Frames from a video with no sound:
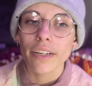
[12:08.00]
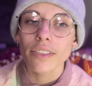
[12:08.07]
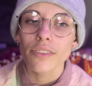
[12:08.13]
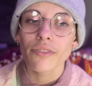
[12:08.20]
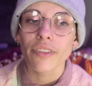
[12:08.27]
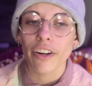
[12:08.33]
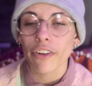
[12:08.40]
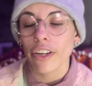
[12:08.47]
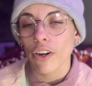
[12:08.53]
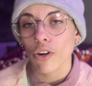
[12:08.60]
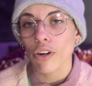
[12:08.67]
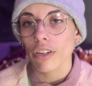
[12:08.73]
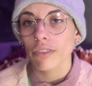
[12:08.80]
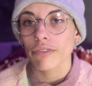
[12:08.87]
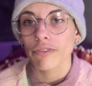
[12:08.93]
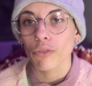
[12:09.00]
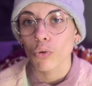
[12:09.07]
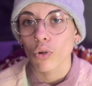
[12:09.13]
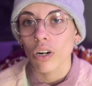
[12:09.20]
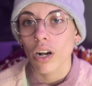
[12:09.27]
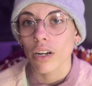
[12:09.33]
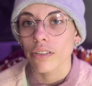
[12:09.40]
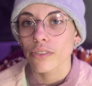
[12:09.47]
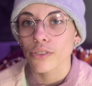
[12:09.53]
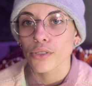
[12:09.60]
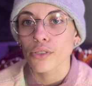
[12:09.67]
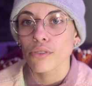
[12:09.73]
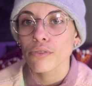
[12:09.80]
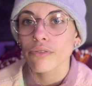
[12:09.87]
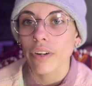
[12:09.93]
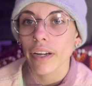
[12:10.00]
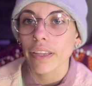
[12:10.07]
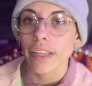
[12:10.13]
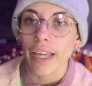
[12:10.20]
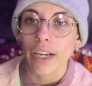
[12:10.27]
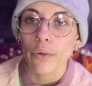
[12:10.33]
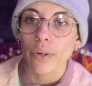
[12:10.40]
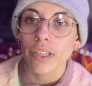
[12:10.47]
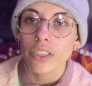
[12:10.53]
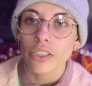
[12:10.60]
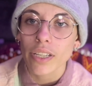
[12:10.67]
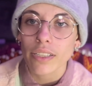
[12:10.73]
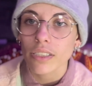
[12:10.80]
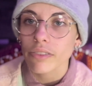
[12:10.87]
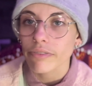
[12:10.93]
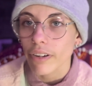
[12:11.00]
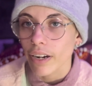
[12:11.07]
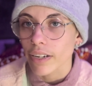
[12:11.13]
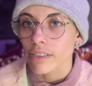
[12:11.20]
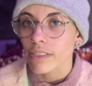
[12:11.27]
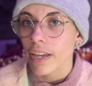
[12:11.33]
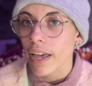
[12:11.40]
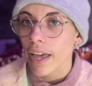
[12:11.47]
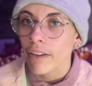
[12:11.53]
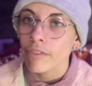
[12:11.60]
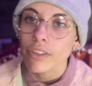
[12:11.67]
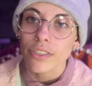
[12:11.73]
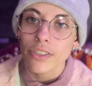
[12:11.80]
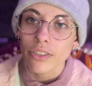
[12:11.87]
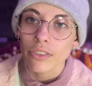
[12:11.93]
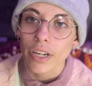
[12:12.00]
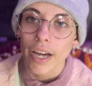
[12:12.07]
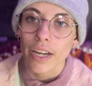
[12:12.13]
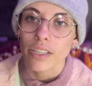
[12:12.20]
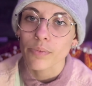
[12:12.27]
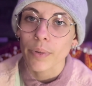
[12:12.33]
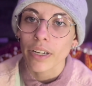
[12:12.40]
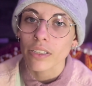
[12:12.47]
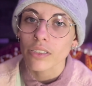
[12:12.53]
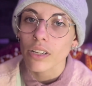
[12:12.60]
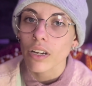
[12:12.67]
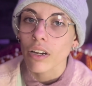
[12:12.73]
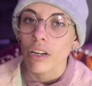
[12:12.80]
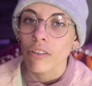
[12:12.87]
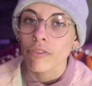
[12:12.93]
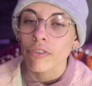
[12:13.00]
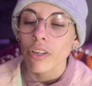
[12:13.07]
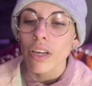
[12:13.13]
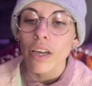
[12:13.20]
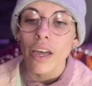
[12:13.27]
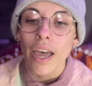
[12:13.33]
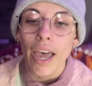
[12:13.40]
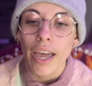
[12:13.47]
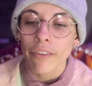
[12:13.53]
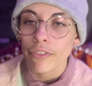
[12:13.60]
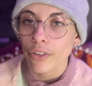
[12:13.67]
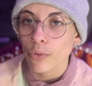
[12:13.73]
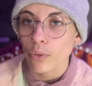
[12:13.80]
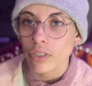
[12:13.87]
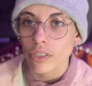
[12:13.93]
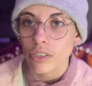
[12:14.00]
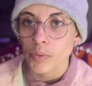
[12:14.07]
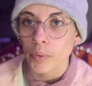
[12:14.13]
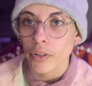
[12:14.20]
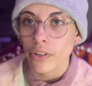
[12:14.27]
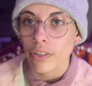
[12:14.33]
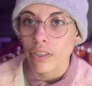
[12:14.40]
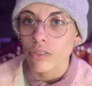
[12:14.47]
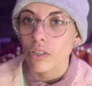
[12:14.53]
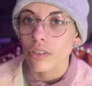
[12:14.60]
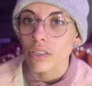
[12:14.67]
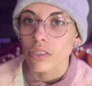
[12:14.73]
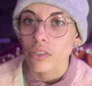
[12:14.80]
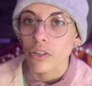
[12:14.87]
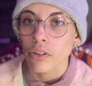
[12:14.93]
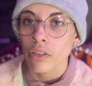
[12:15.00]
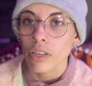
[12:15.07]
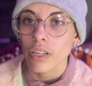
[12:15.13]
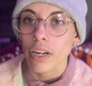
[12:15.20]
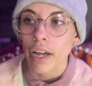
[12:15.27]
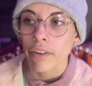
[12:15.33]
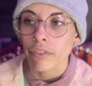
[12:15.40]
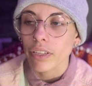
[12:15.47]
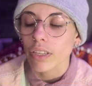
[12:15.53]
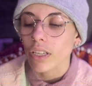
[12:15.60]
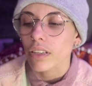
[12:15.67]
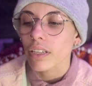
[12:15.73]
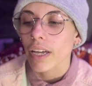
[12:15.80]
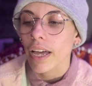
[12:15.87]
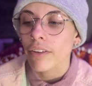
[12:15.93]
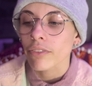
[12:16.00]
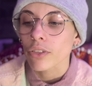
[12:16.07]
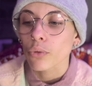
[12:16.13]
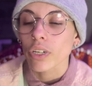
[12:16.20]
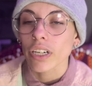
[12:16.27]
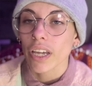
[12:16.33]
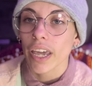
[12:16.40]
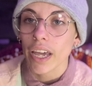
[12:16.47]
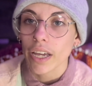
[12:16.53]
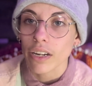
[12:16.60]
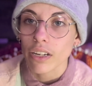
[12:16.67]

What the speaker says: is very hard for us to find language that defines every single aspect of everyone's experience on this earth and everything that everyone can